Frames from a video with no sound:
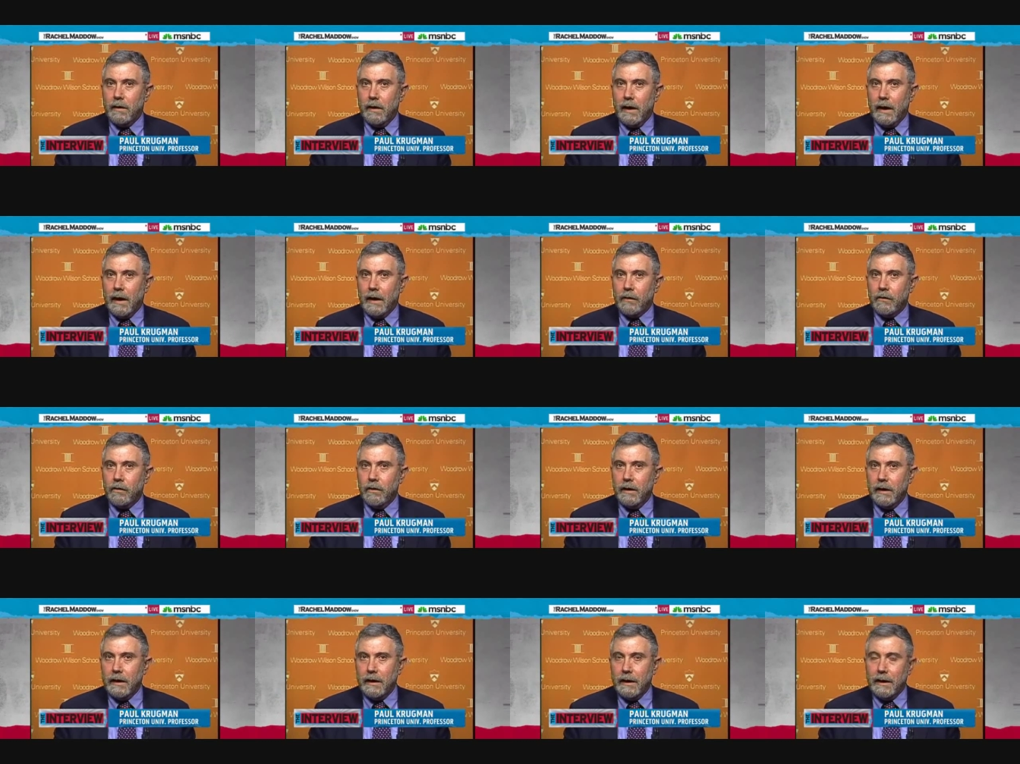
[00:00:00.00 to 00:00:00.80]
They
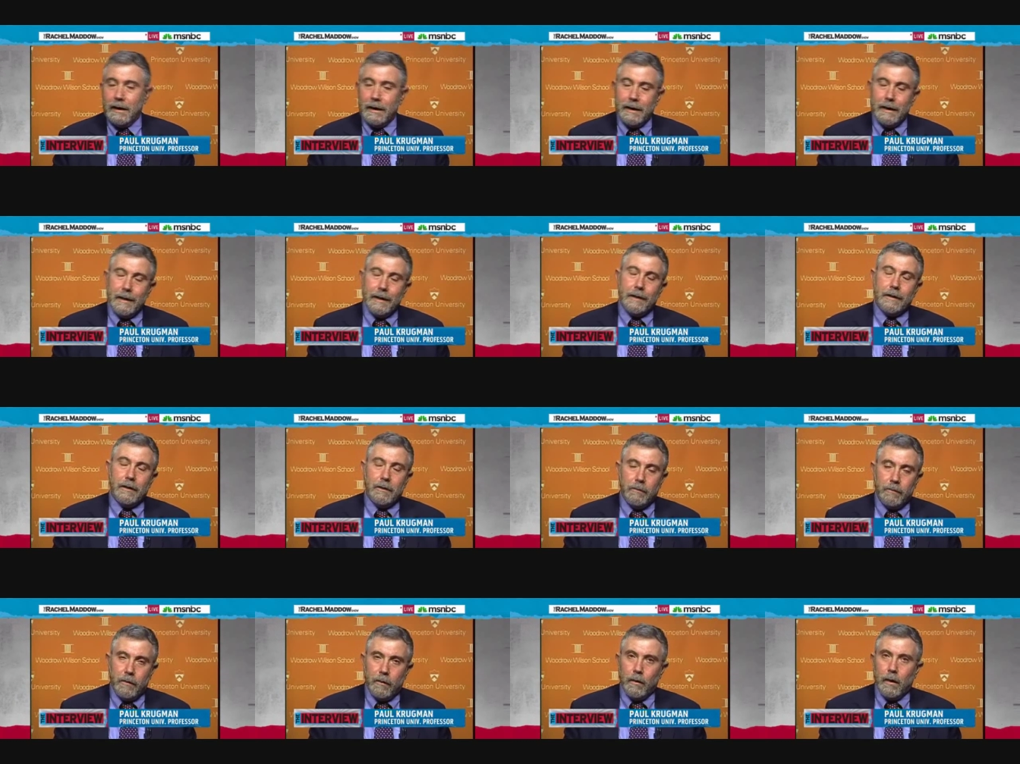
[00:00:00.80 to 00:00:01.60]
actually,
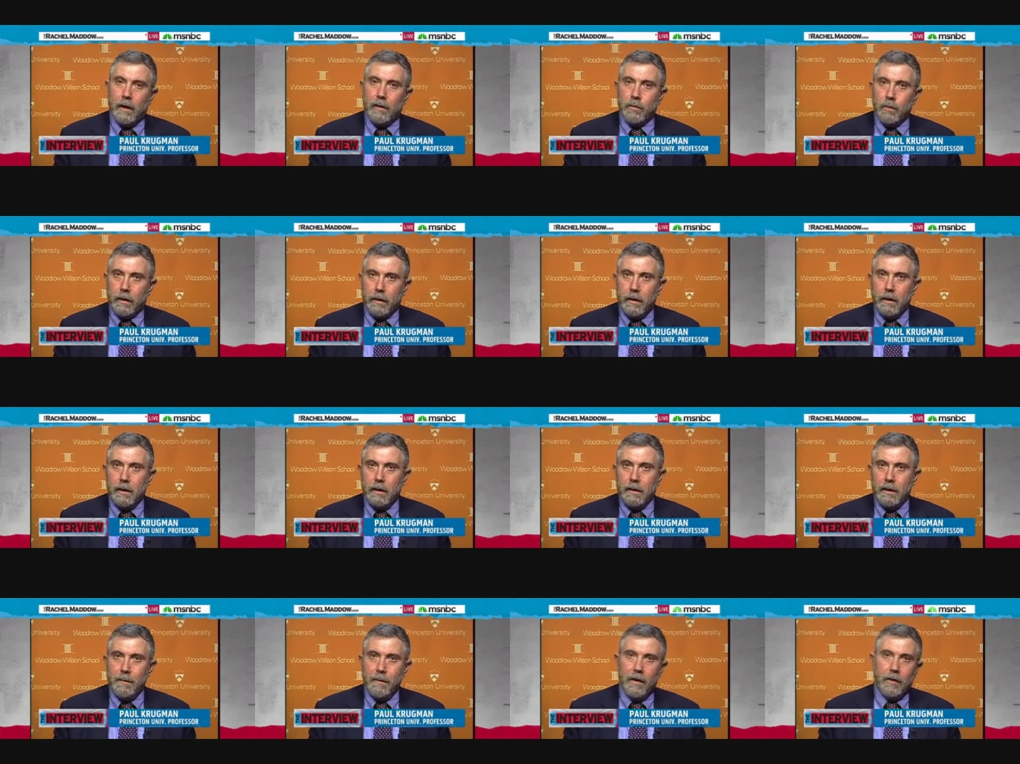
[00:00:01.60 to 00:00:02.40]
for what it's worth, the
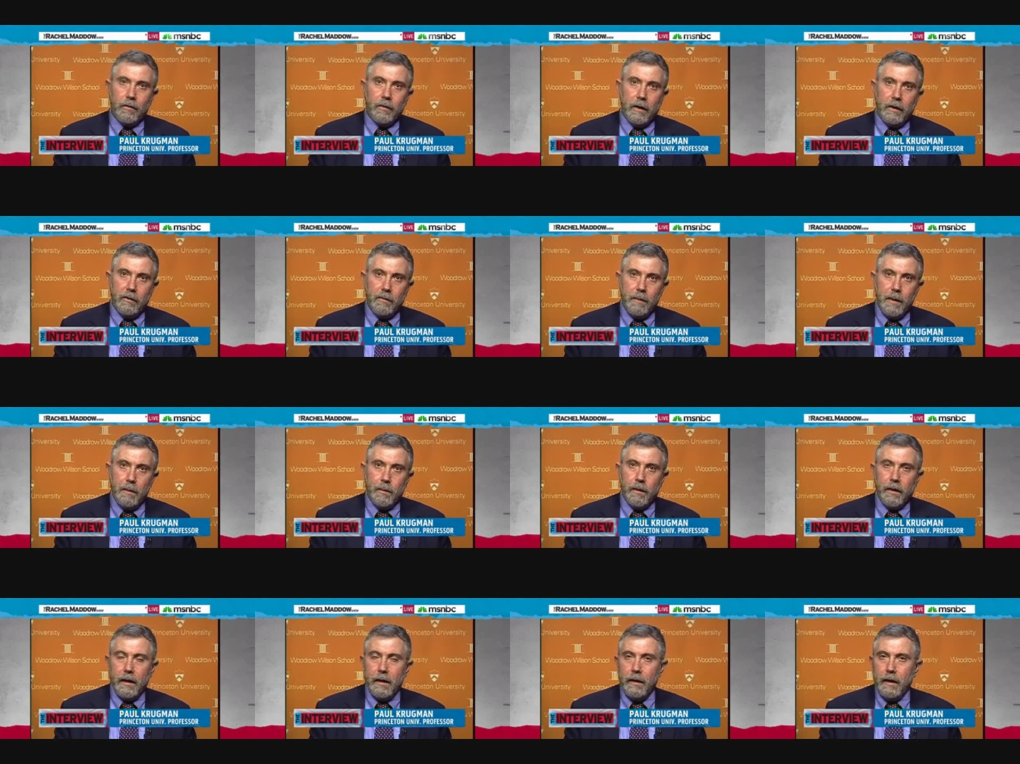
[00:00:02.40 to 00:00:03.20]
administration
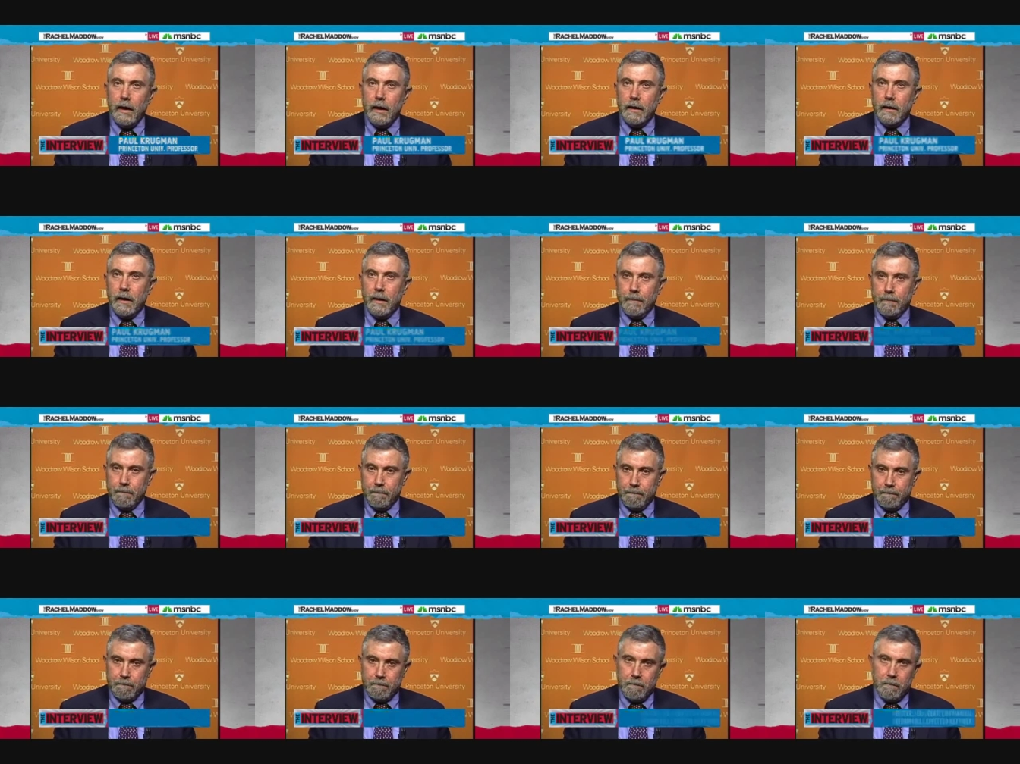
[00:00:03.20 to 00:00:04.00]
people, they think that
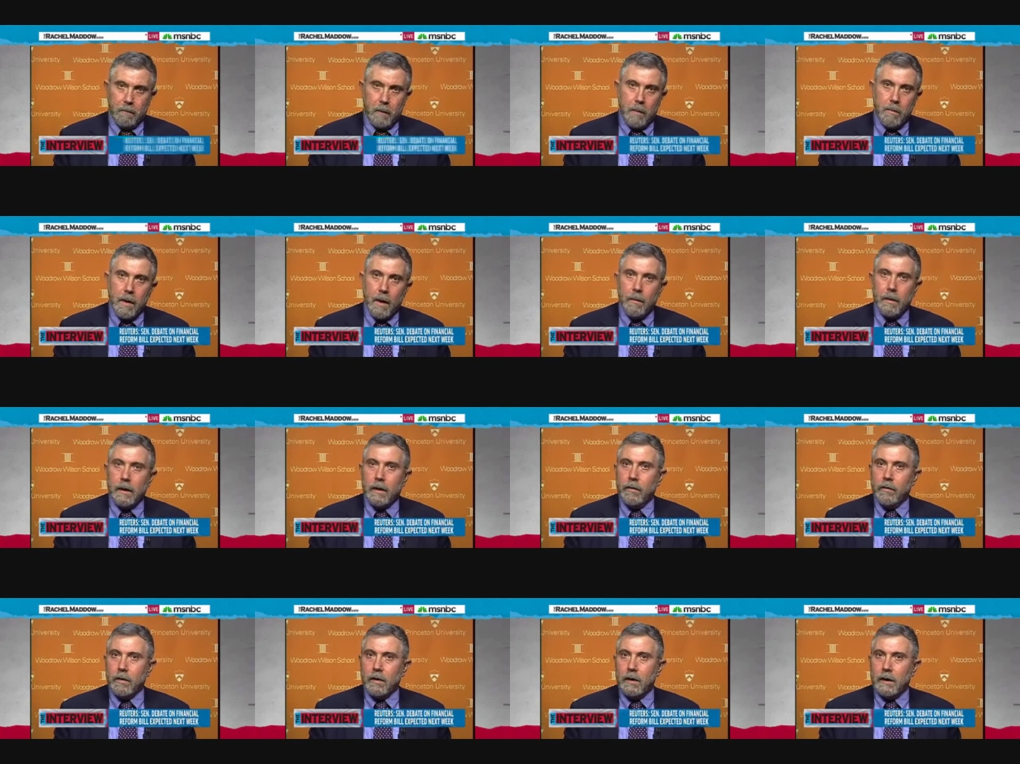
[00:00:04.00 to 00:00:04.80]

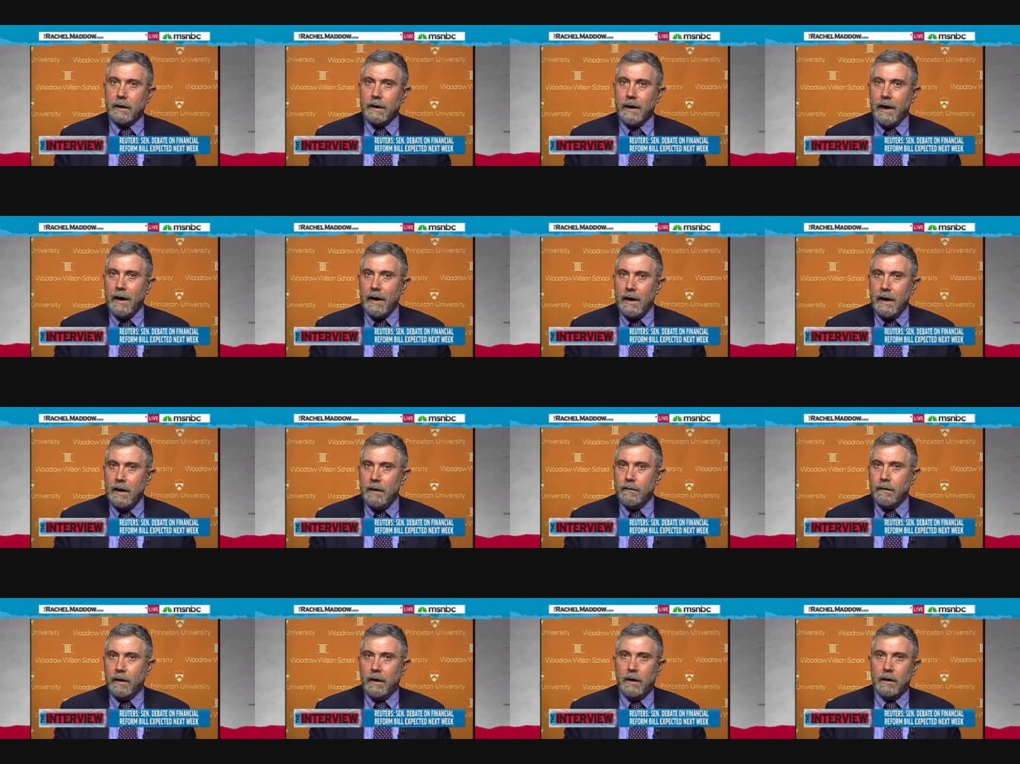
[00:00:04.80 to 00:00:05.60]
Republicans are going to
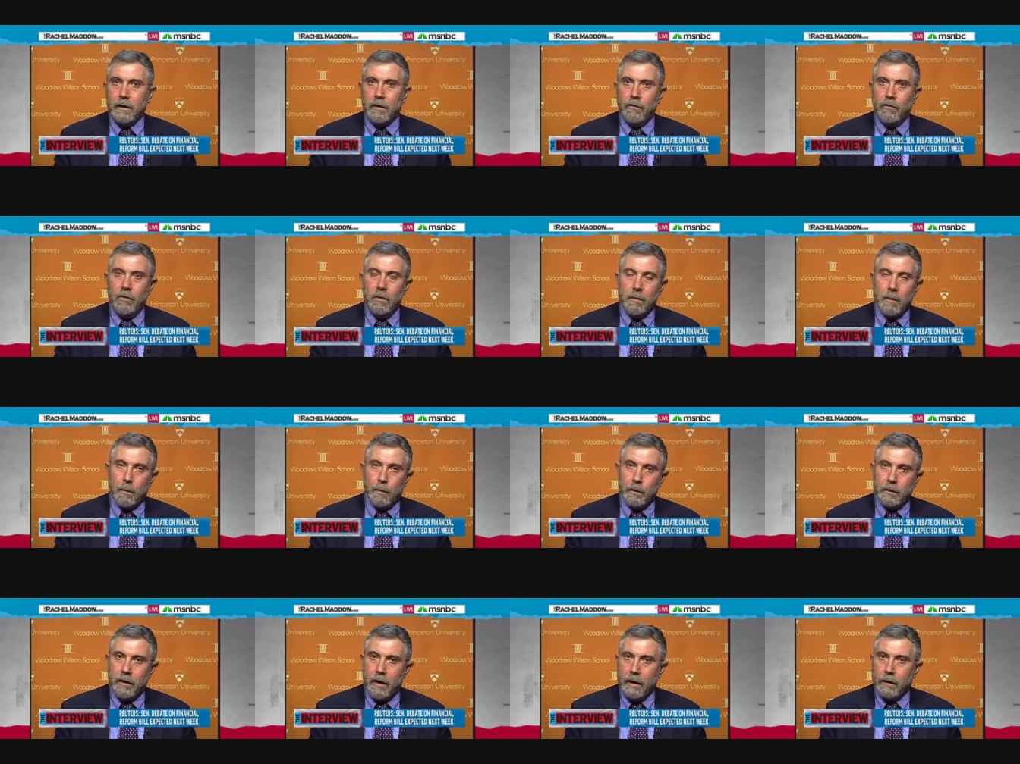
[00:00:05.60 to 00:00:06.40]
cave on consumer
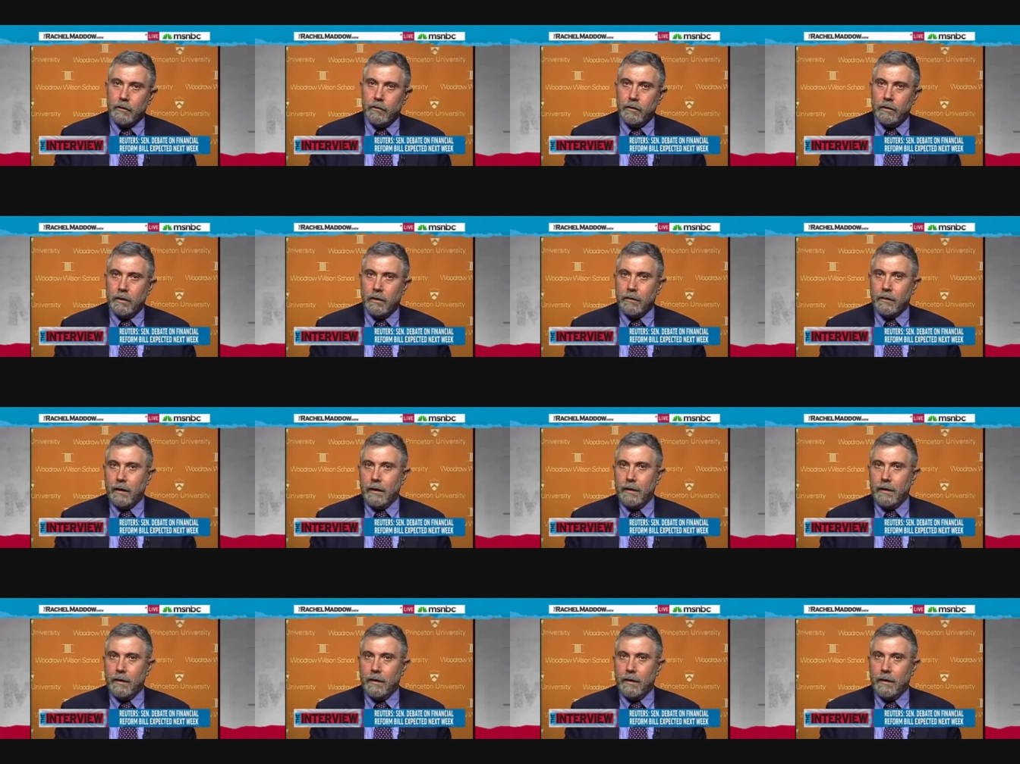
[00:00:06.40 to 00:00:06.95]
protection because